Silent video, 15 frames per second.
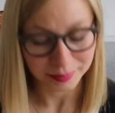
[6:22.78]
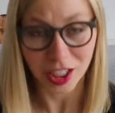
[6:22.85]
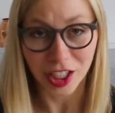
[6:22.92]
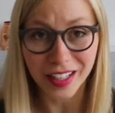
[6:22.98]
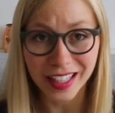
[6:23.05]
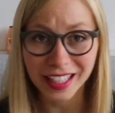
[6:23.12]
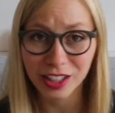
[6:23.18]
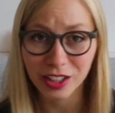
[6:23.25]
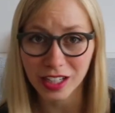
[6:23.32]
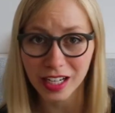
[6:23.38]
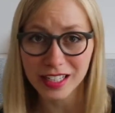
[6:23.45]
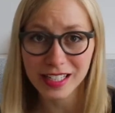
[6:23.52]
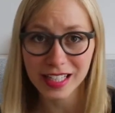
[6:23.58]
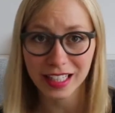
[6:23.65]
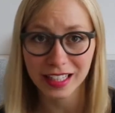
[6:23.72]
Now that you
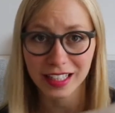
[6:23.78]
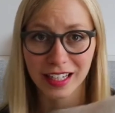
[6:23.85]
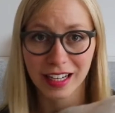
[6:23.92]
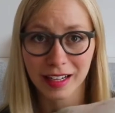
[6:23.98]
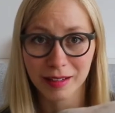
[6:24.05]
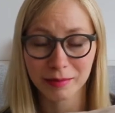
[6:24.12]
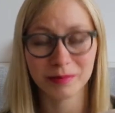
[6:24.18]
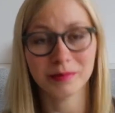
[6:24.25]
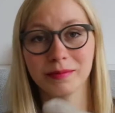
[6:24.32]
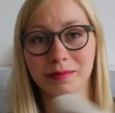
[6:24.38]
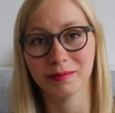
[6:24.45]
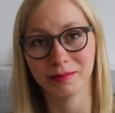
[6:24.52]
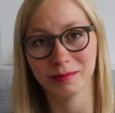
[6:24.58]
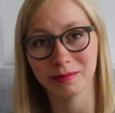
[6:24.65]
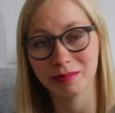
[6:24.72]
guys think that I'm
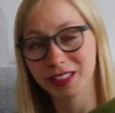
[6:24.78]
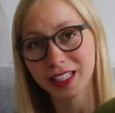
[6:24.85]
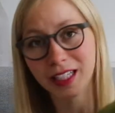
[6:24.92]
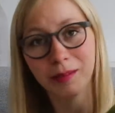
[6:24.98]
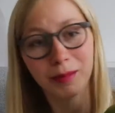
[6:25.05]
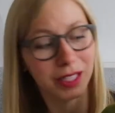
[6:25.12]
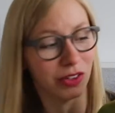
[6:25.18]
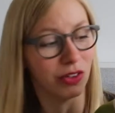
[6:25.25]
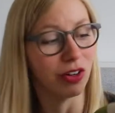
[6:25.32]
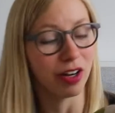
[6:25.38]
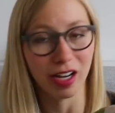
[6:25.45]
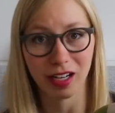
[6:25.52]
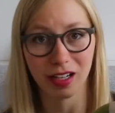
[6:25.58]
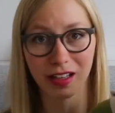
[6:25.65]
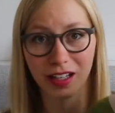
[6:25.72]
skeeving you or
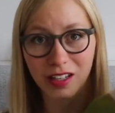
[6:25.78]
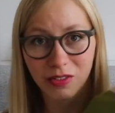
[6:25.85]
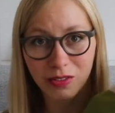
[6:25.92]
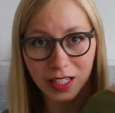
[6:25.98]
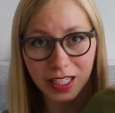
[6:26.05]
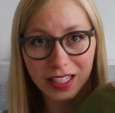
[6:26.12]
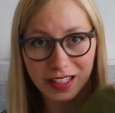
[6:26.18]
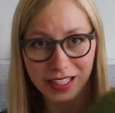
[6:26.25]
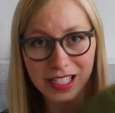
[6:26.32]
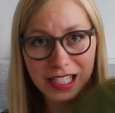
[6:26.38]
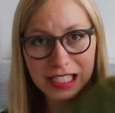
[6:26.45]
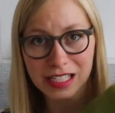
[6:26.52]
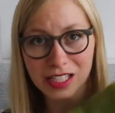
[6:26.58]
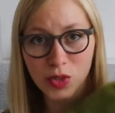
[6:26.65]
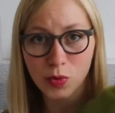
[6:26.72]
anything, it really, this
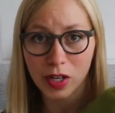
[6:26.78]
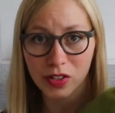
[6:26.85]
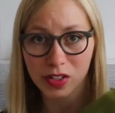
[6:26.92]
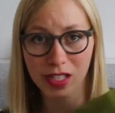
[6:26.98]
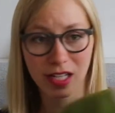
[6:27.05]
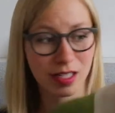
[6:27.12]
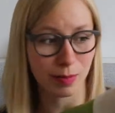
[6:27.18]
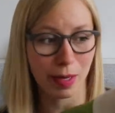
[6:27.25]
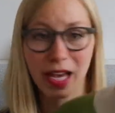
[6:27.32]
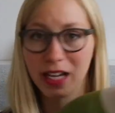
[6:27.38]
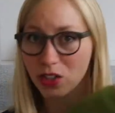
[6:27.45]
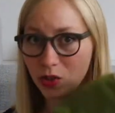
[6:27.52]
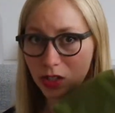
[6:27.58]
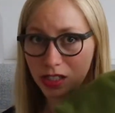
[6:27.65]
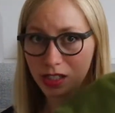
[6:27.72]
is a sweater size
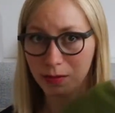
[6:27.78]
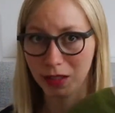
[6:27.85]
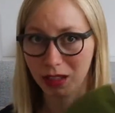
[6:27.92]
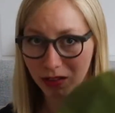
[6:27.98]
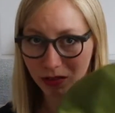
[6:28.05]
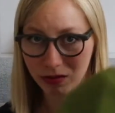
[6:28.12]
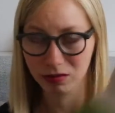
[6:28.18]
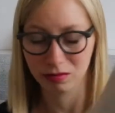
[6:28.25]
bag, trust me.